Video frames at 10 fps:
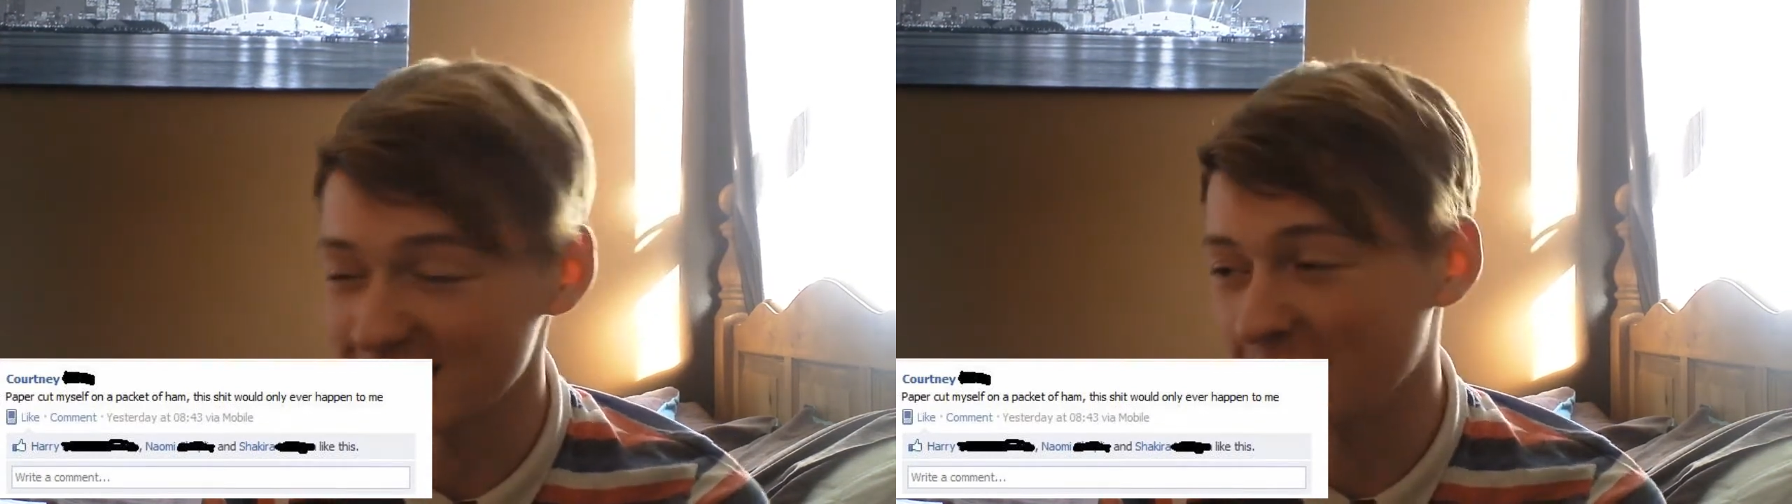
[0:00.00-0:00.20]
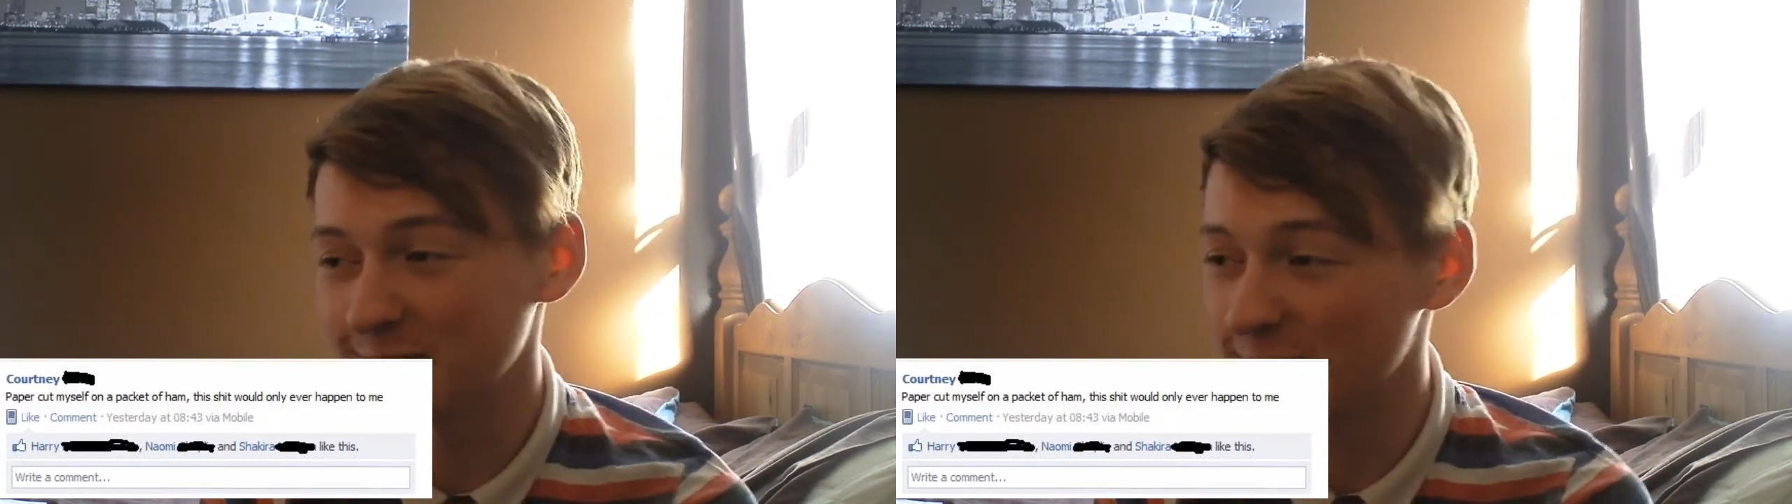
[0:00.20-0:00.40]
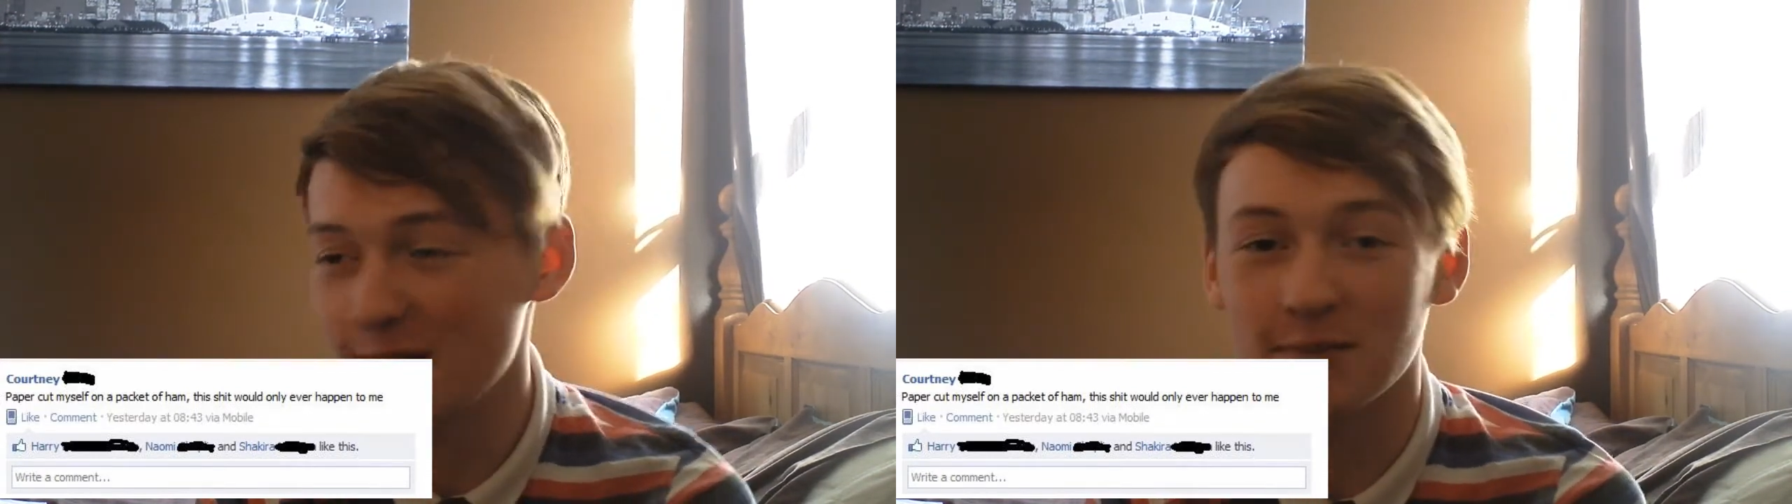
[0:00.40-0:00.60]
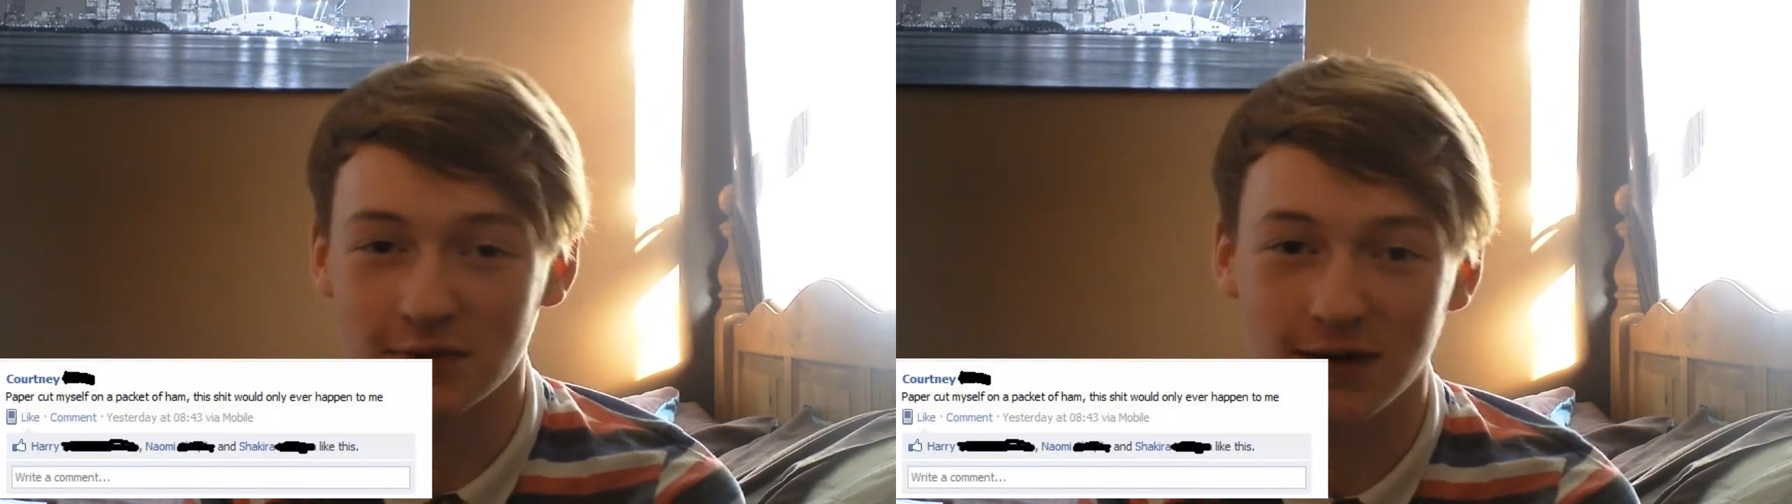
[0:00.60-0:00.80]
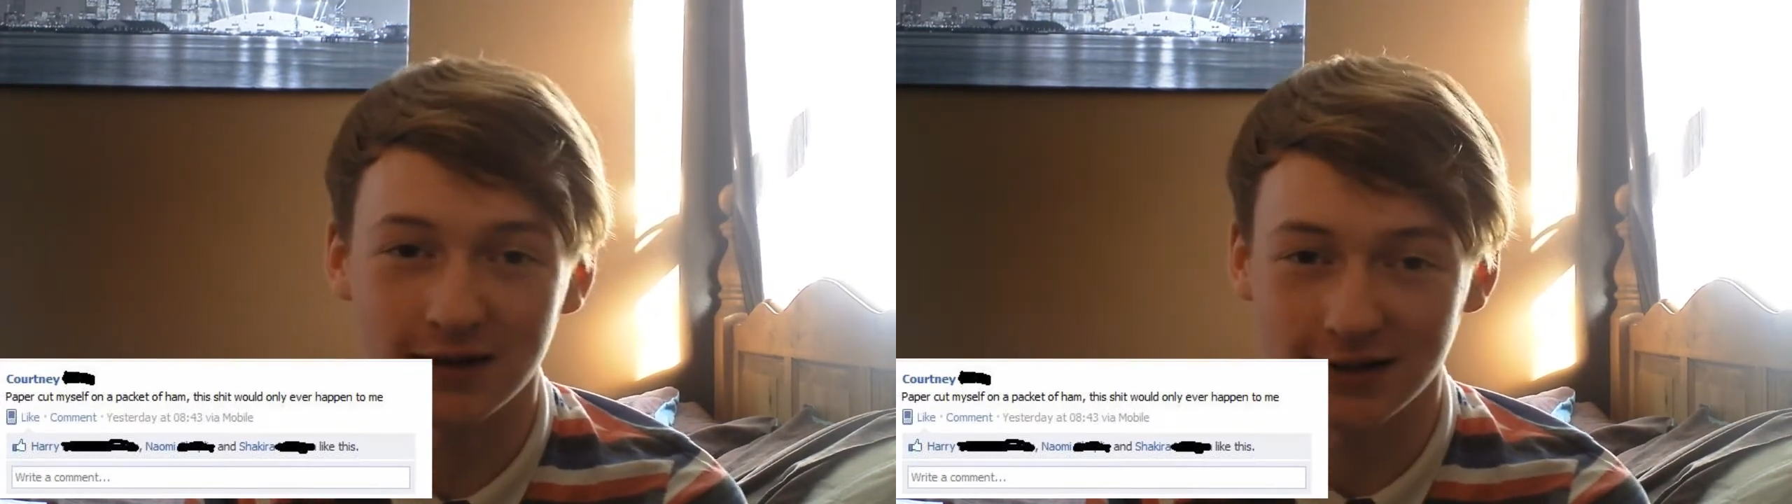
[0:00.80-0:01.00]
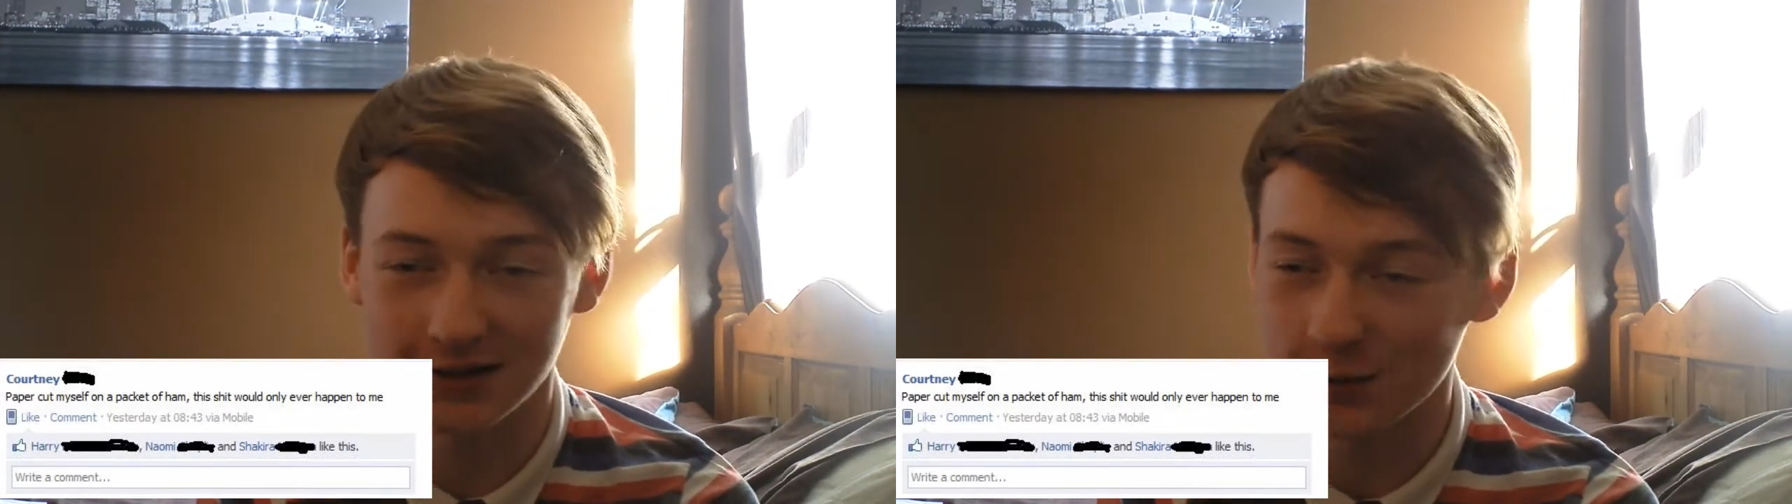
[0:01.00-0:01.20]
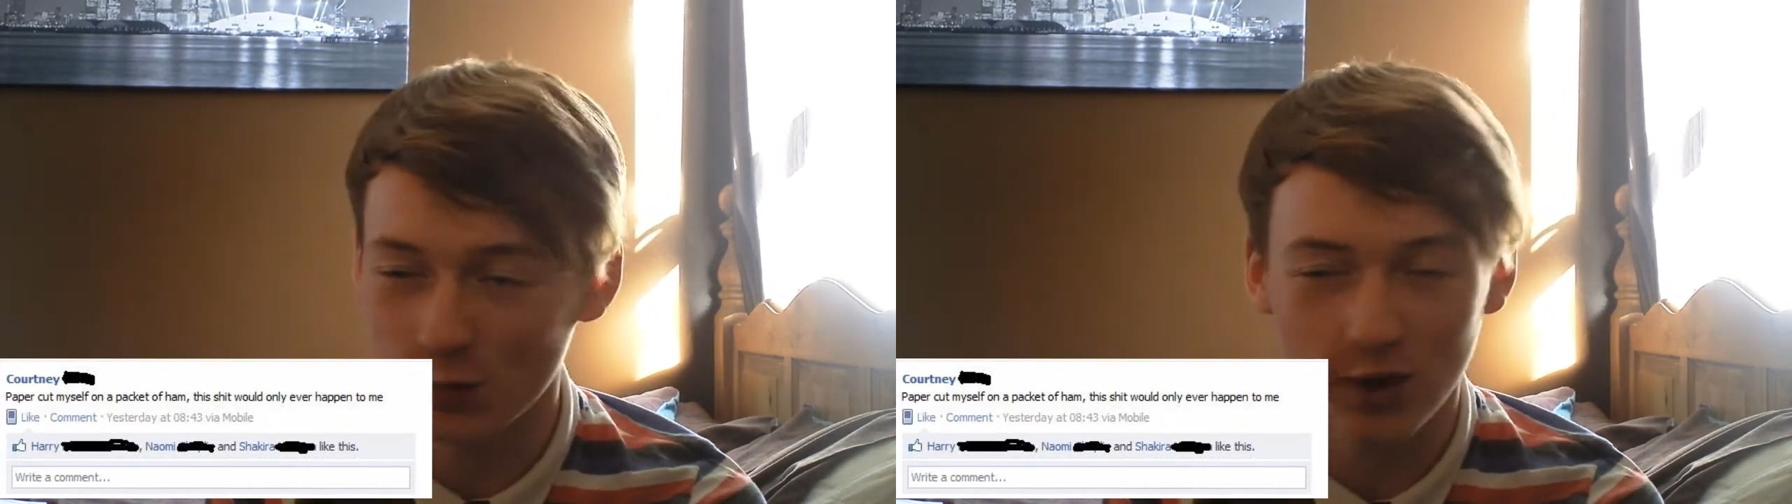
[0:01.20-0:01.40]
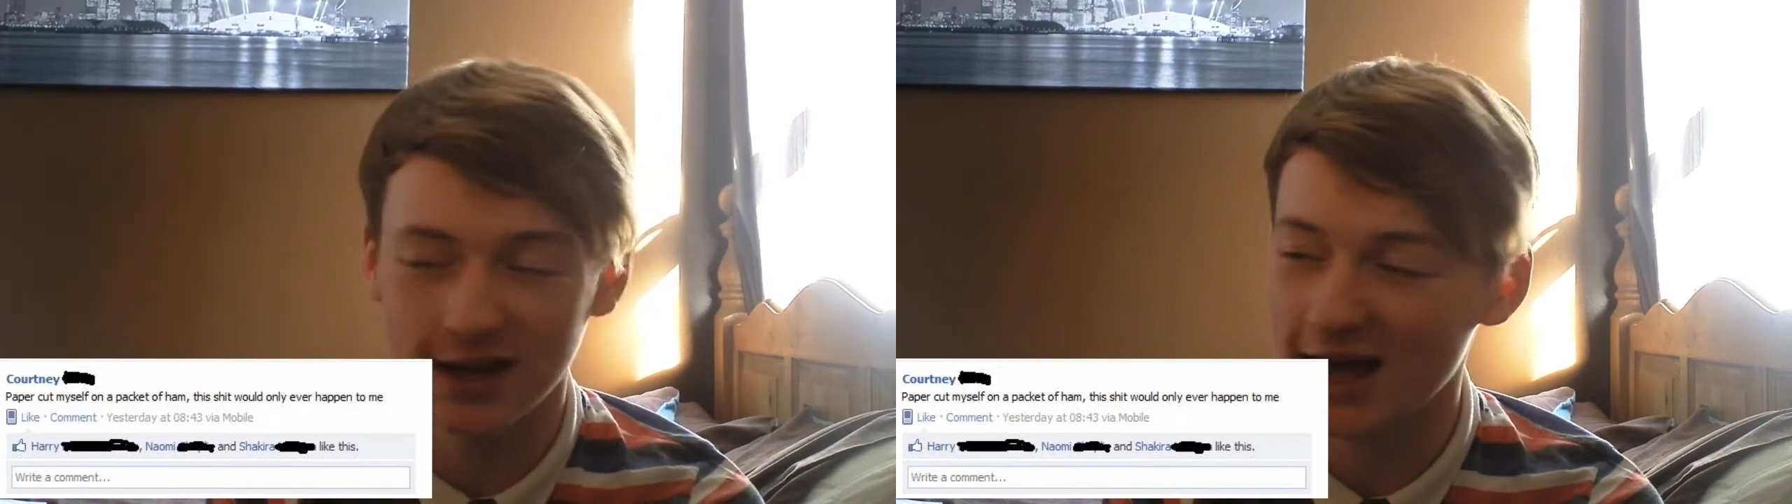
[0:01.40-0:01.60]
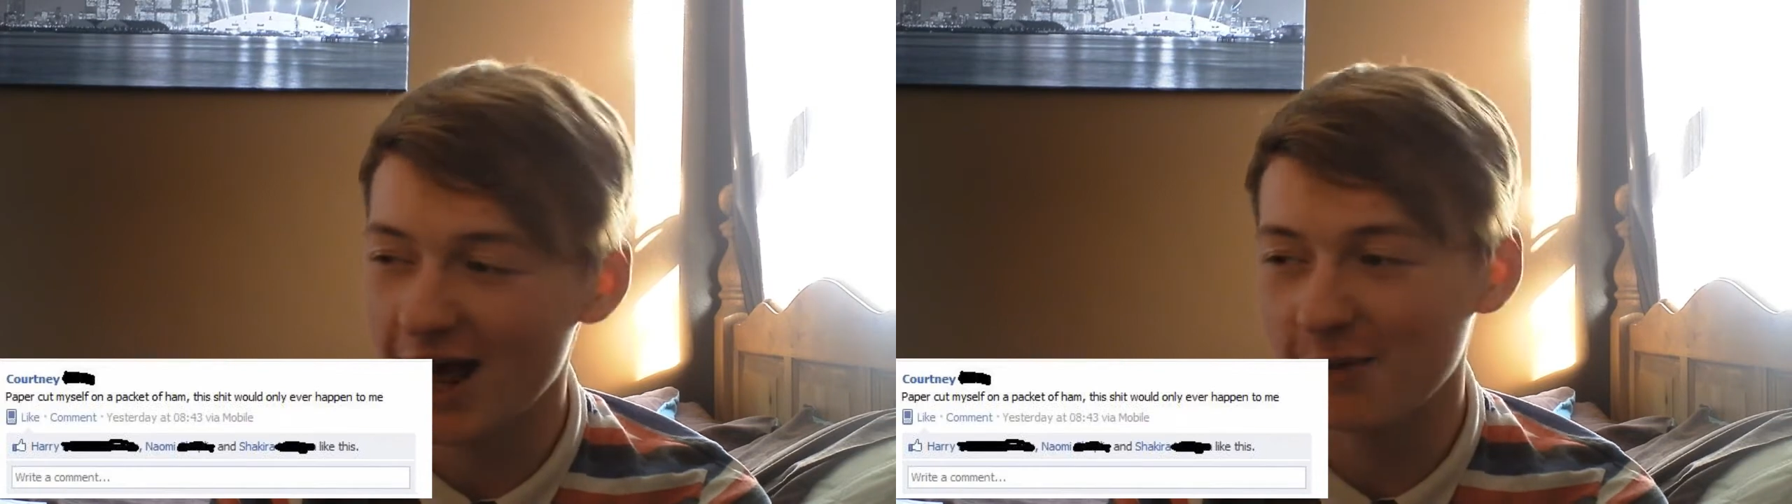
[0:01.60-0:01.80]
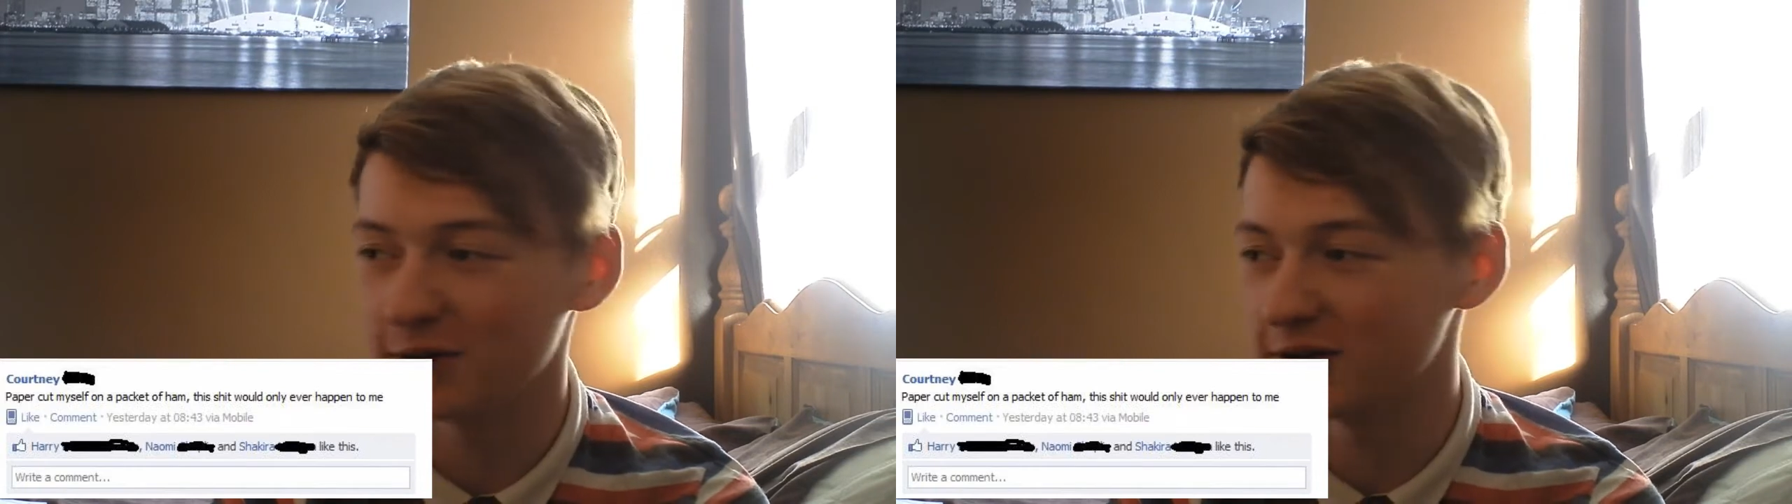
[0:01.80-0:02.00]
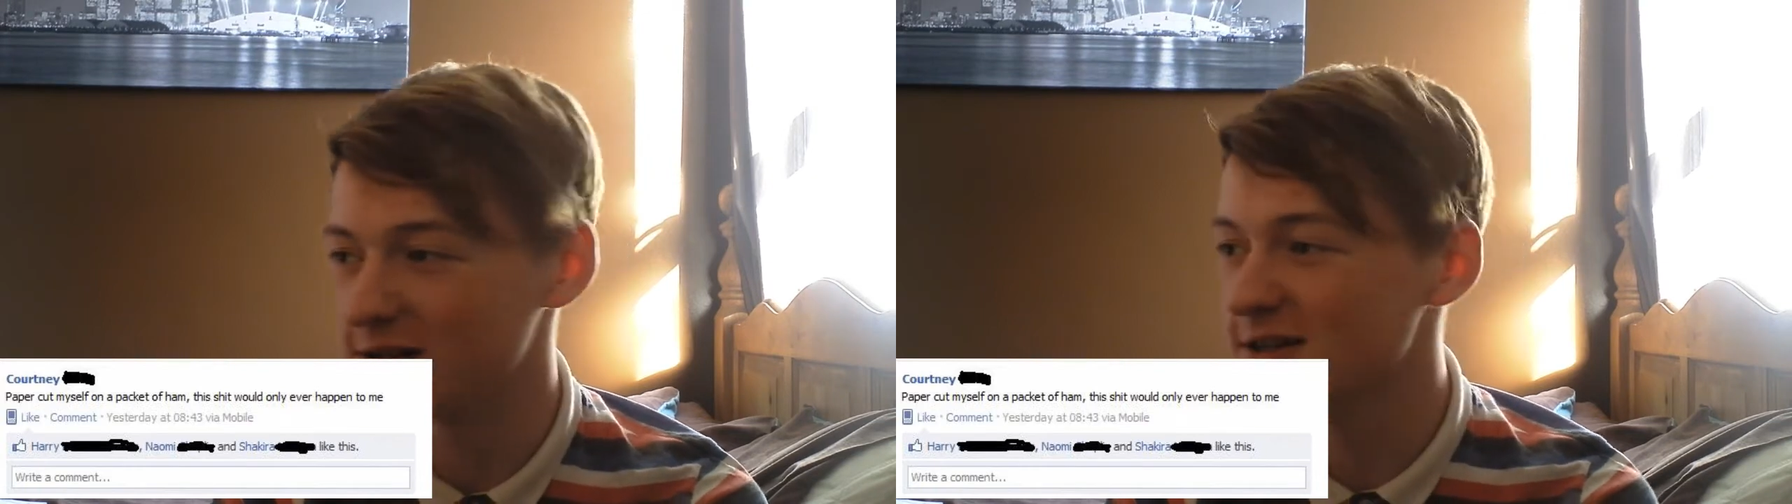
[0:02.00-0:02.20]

I'm remembering like when it happened.